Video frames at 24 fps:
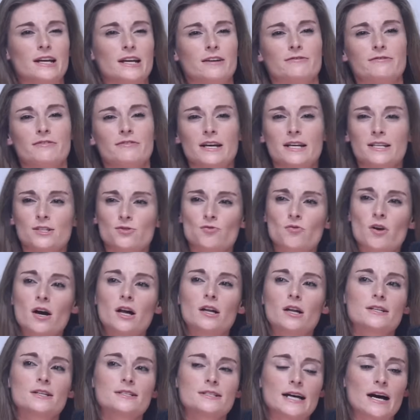if
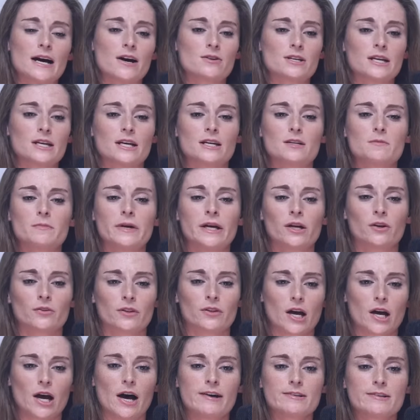Israel and Saudi had been on
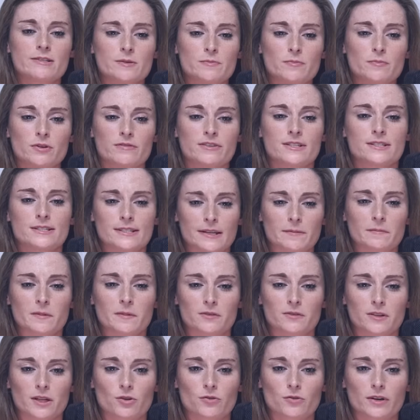the cusp of a
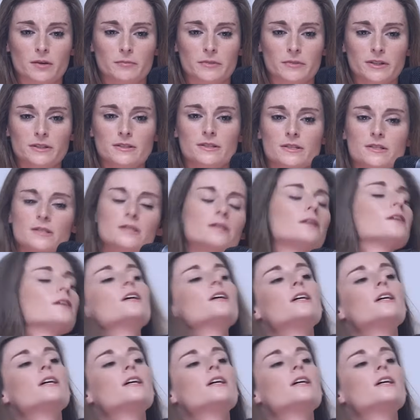similar agreement,